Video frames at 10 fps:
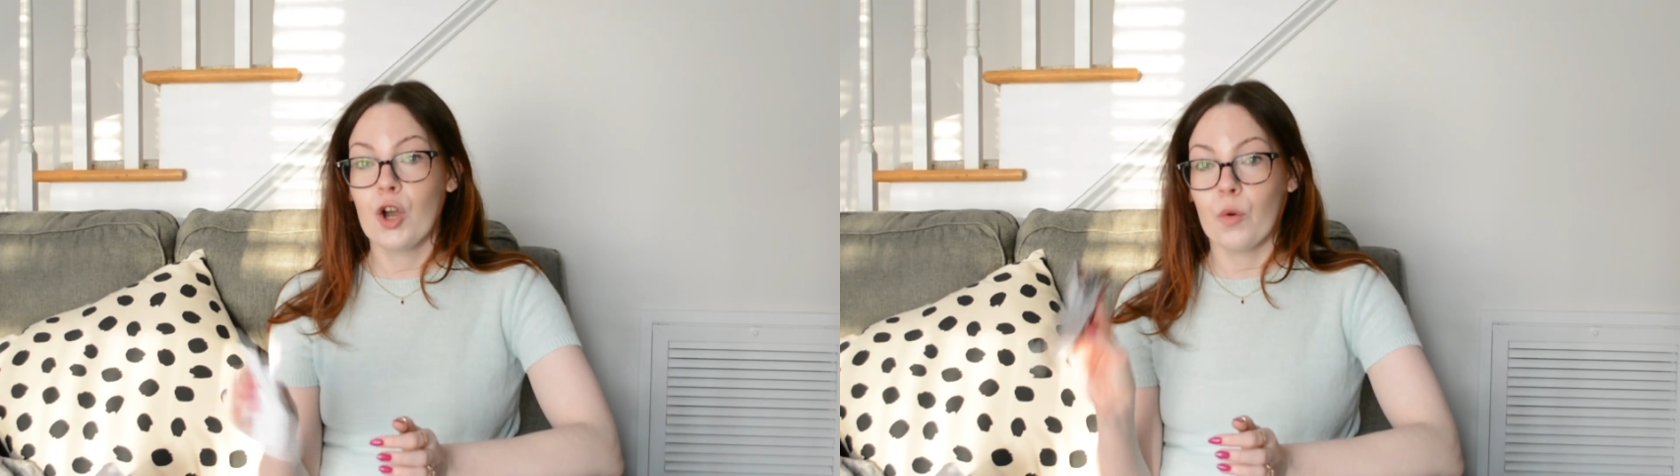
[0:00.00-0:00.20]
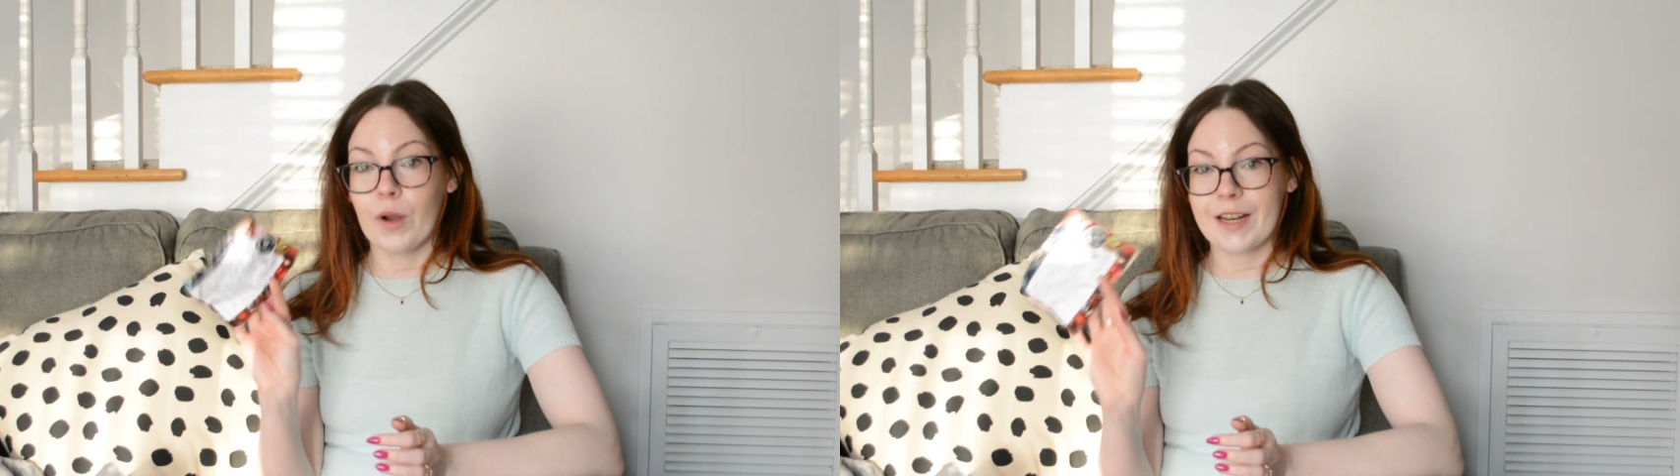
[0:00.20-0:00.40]

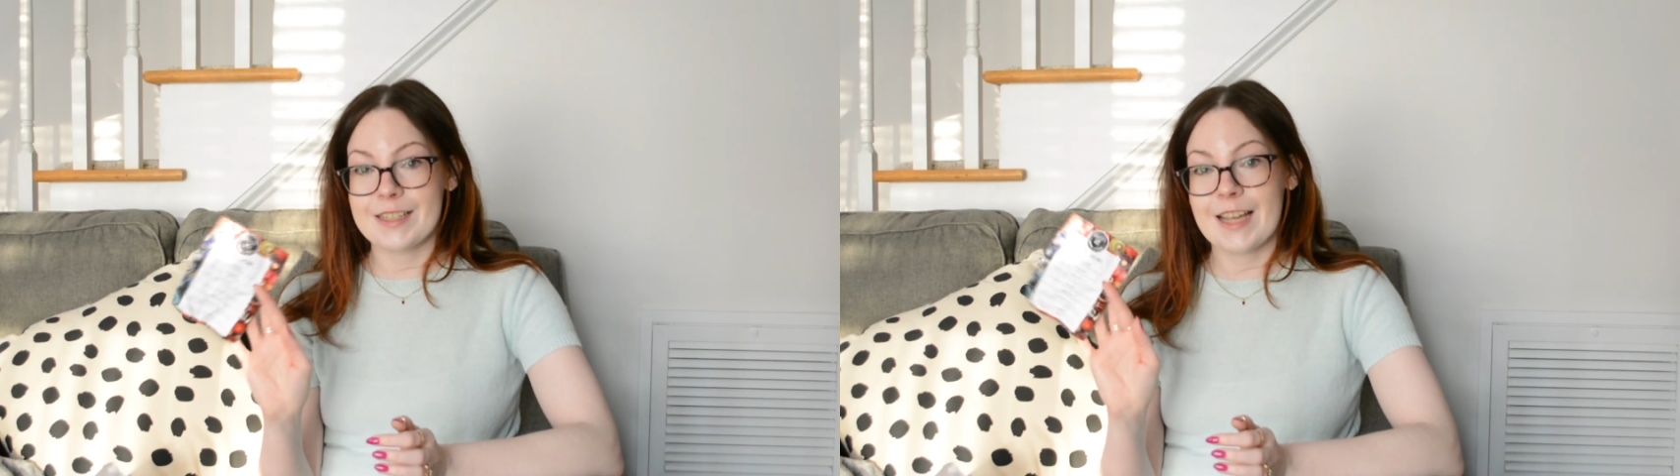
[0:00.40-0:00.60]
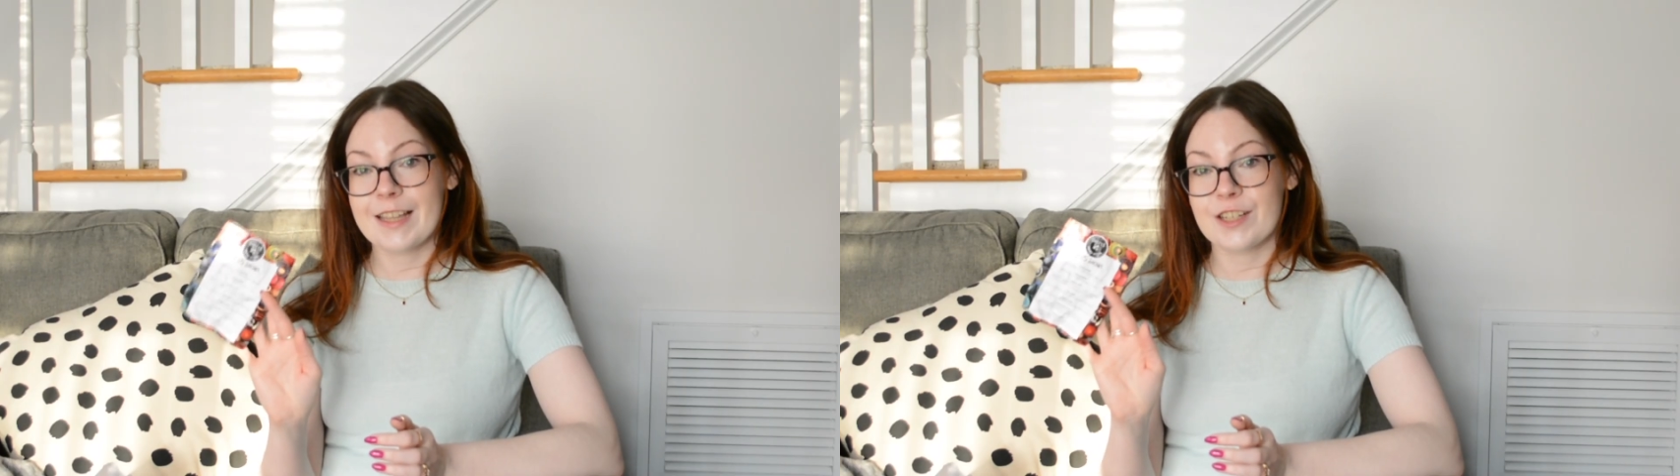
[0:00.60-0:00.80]
we're going
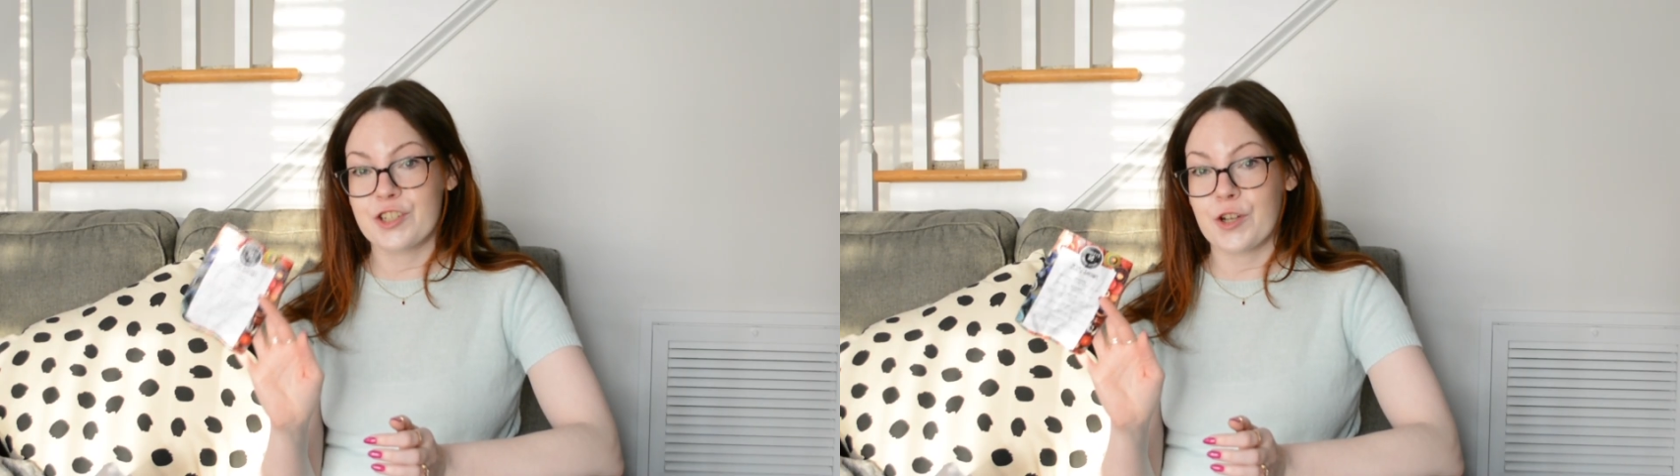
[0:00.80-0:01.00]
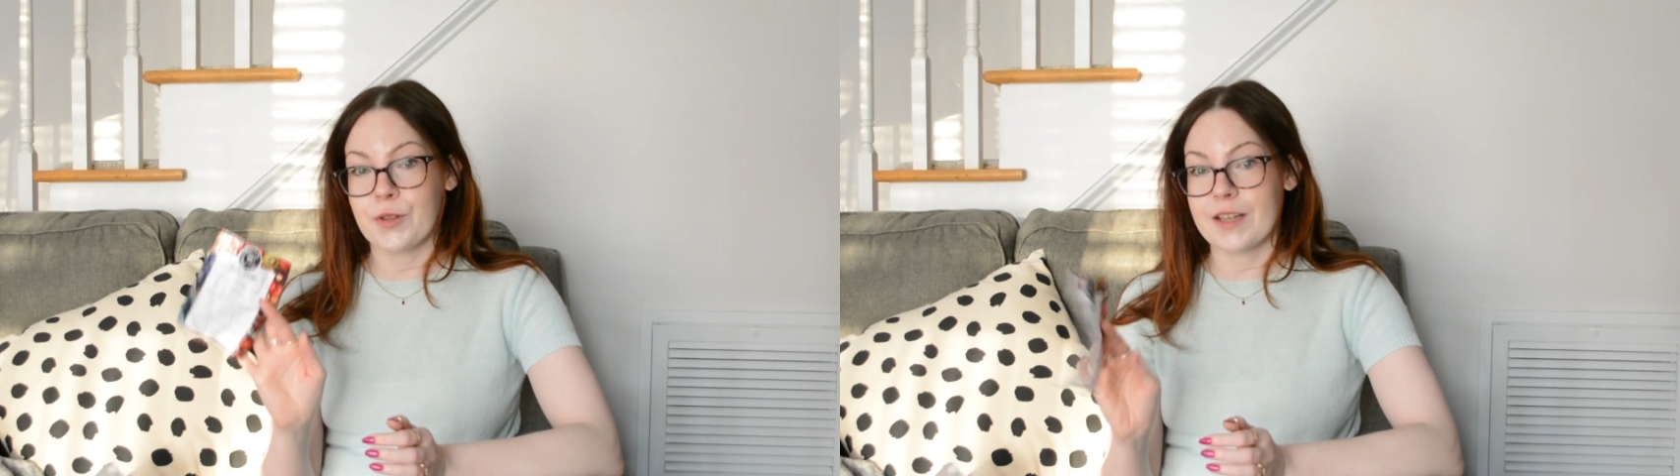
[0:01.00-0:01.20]
to take
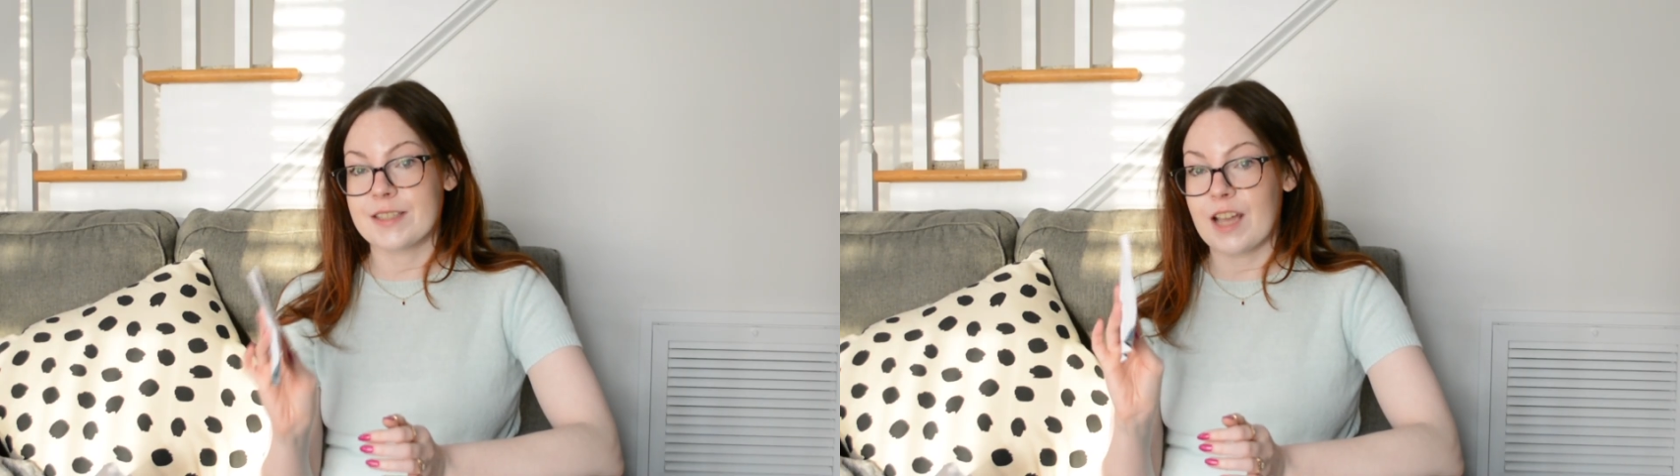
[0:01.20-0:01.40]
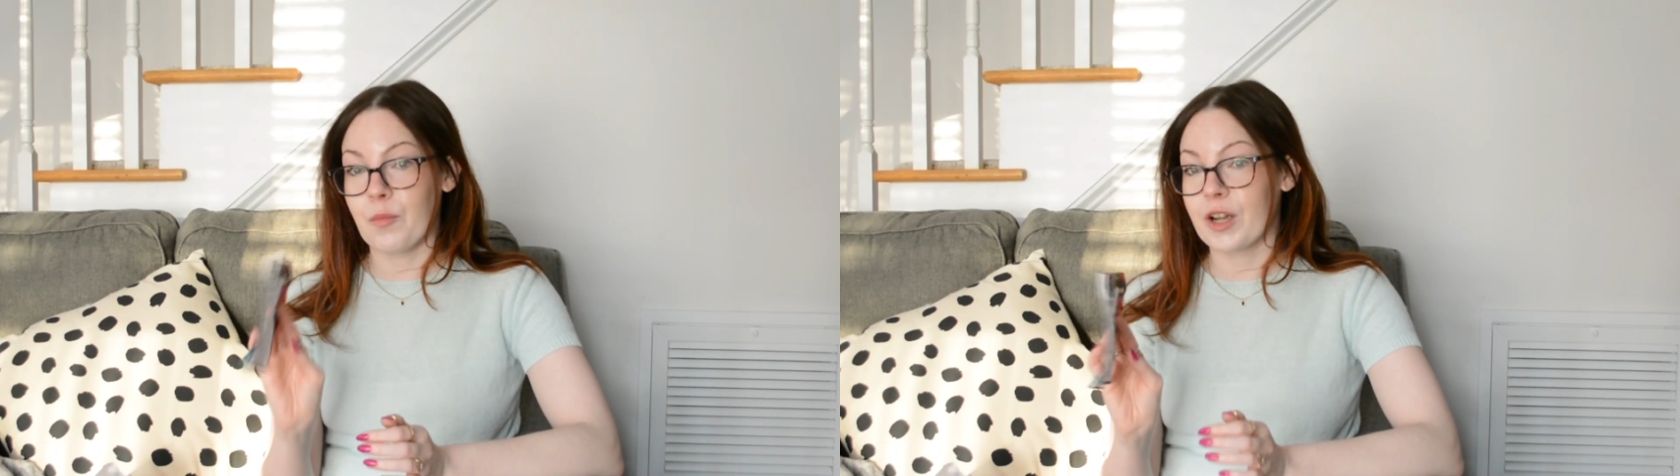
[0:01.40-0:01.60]
this show
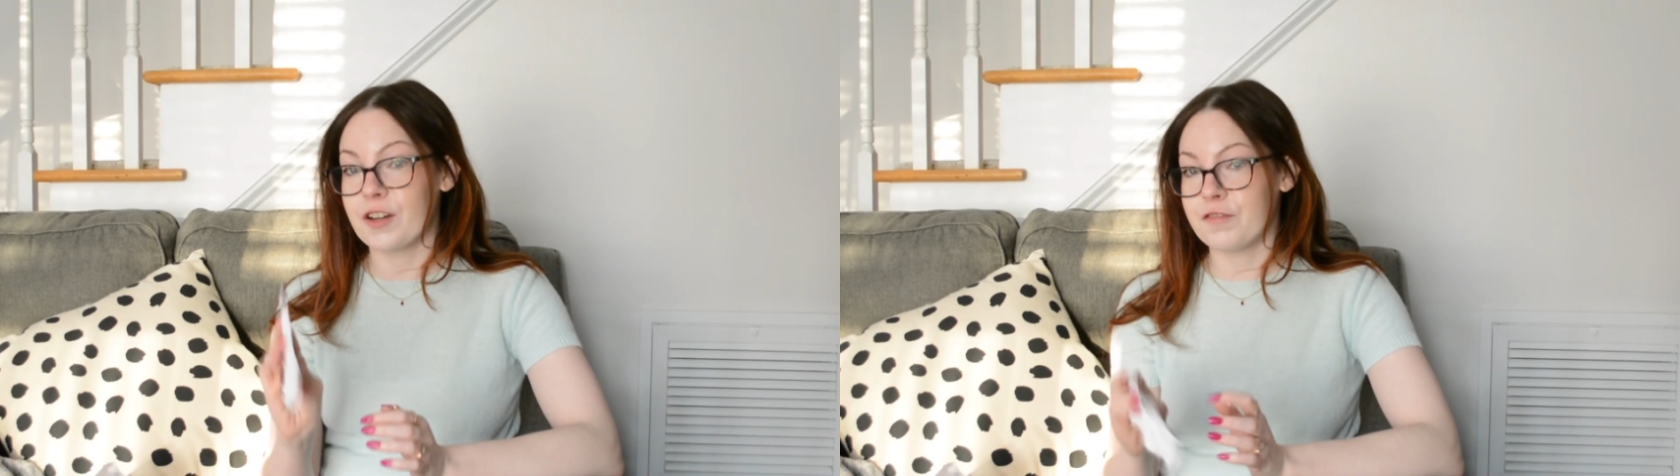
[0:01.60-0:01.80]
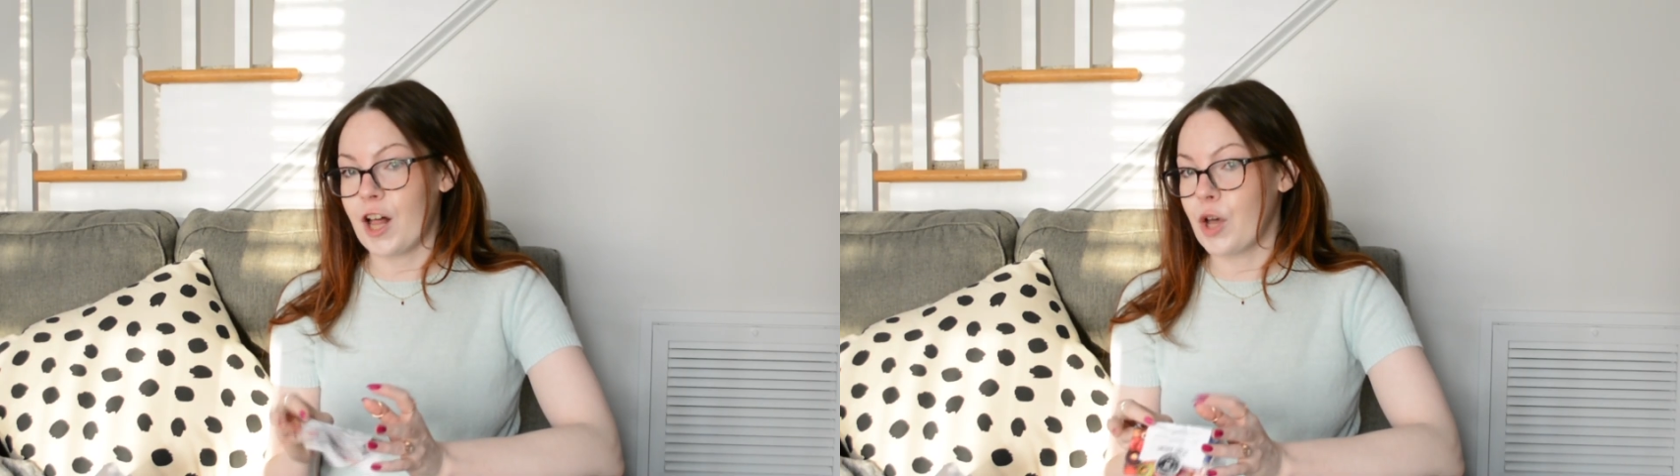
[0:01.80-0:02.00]
list and we're going
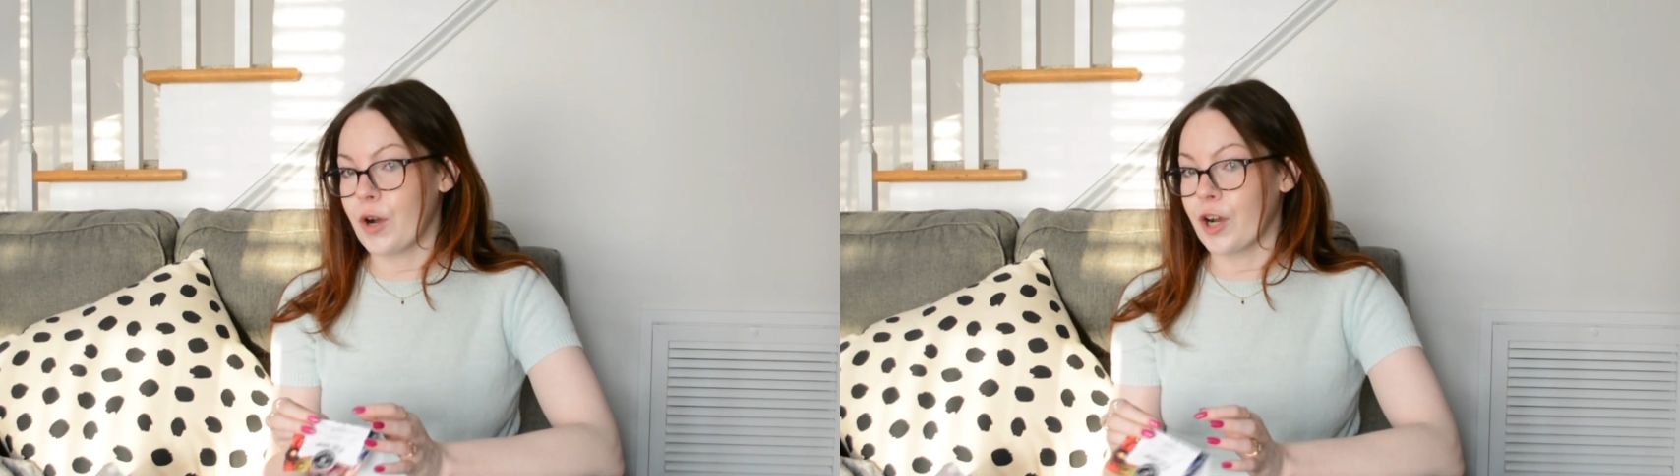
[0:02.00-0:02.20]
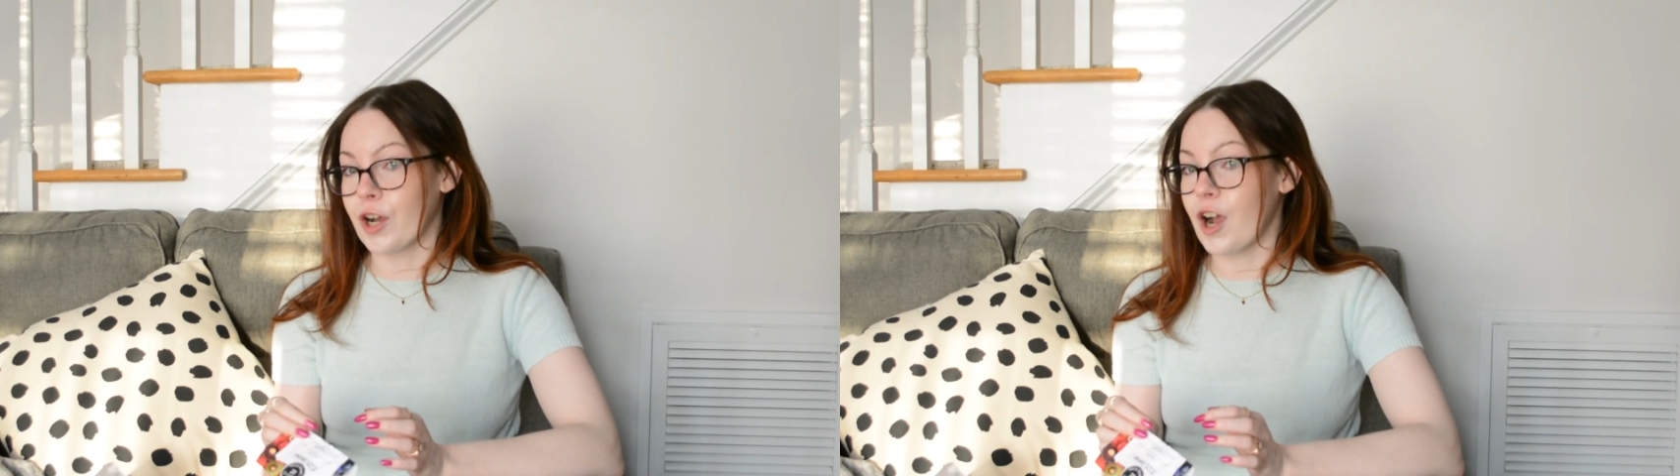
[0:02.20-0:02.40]
to follow
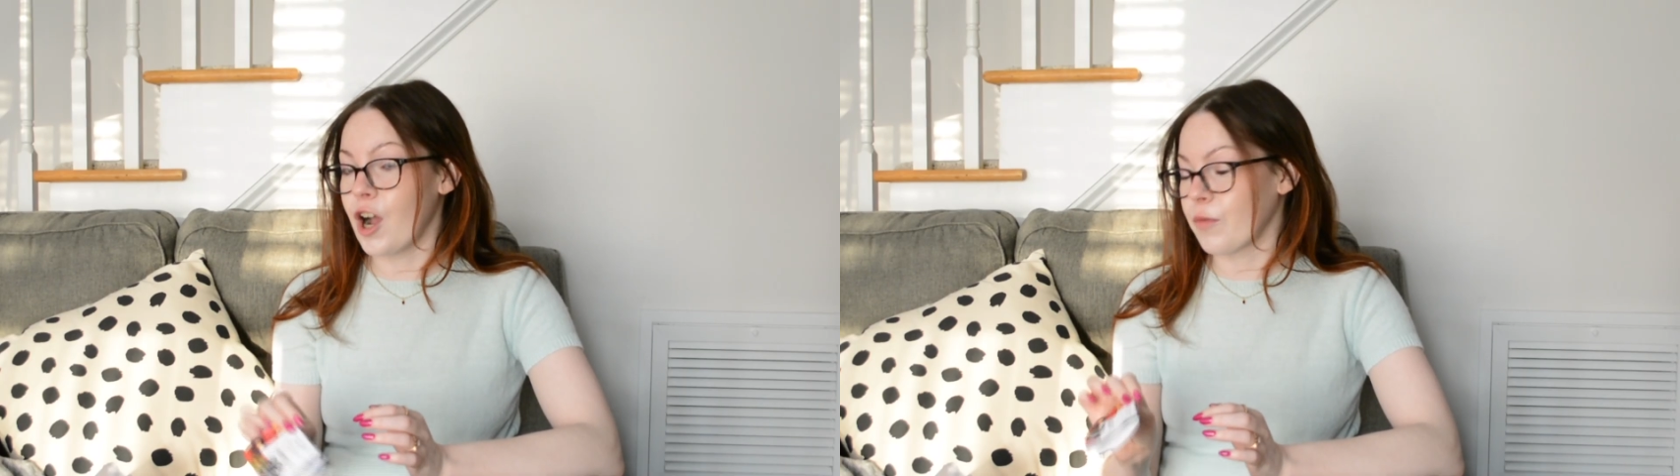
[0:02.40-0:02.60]
her